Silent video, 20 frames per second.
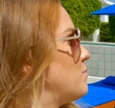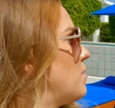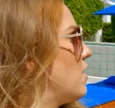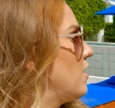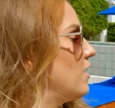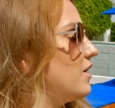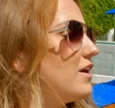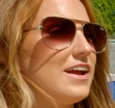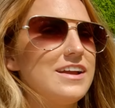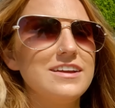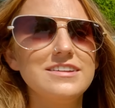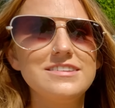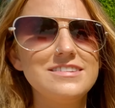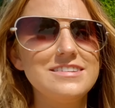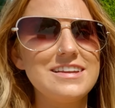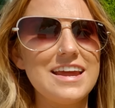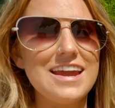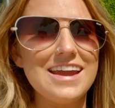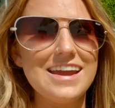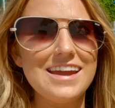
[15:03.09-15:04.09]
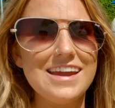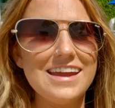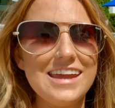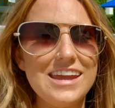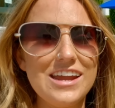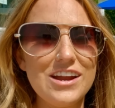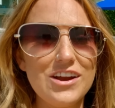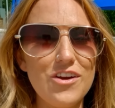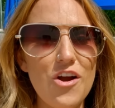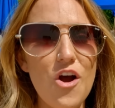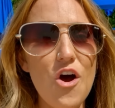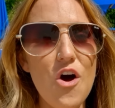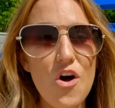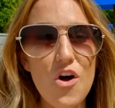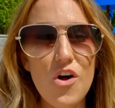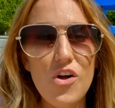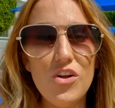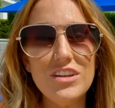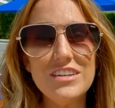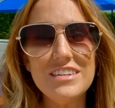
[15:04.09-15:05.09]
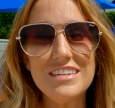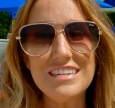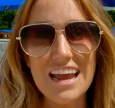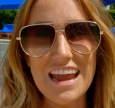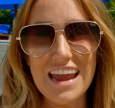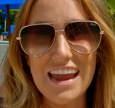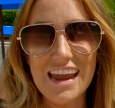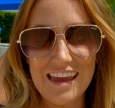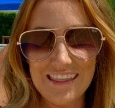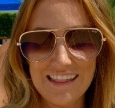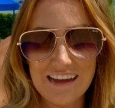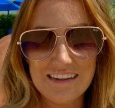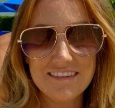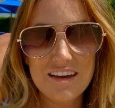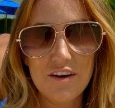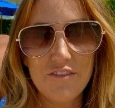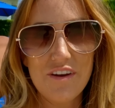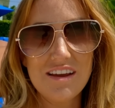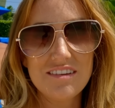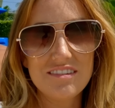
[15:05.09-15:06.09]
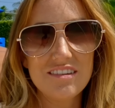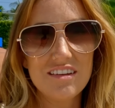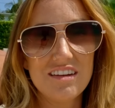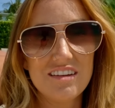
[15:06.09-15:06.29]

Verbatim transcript: part i could stay here all day that's how nice it